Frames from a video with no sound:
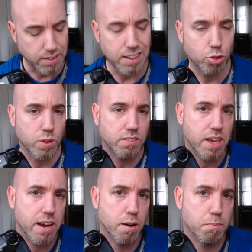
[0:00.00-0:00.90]
these ones
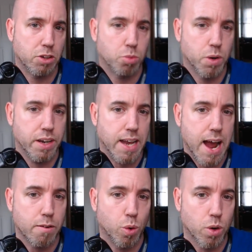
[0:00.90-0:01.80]
here are much more
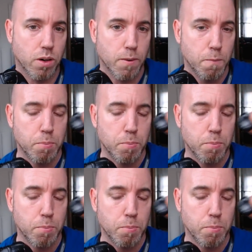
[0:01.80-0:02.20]
narrower.